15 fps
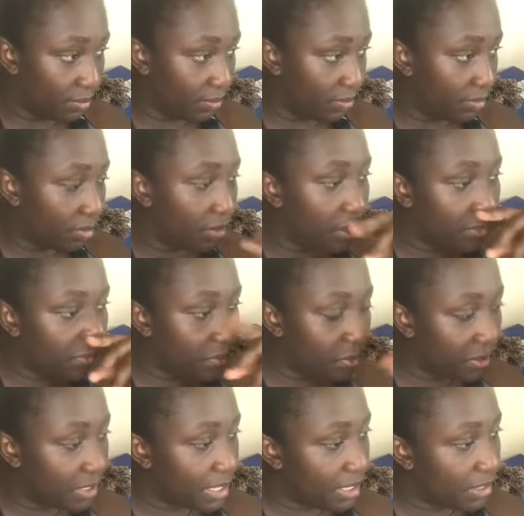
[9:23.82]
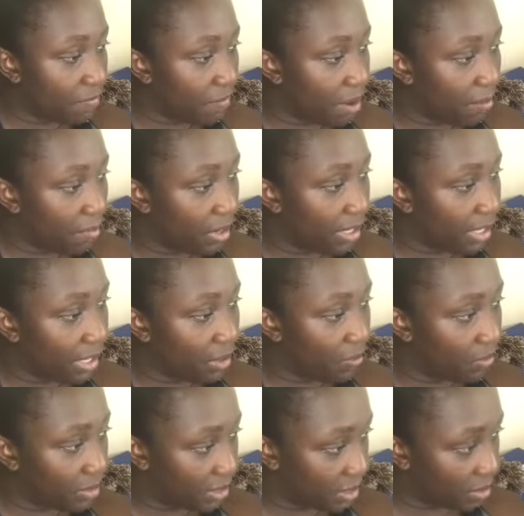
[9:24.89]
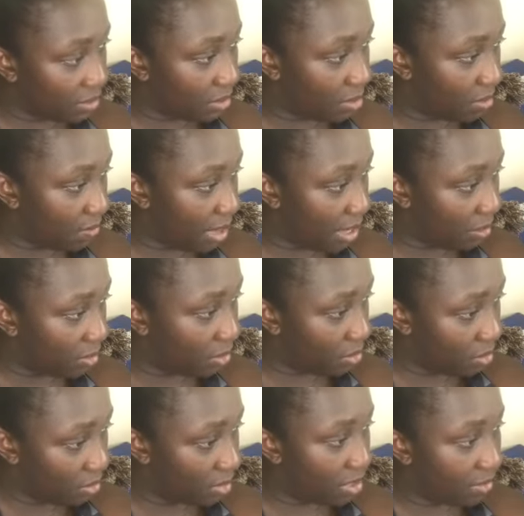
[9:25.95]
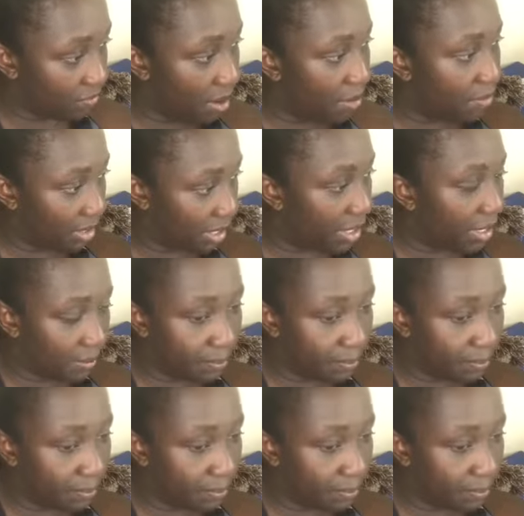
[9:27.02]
So if you put it in the fabric, it will still come out onto the fabric here.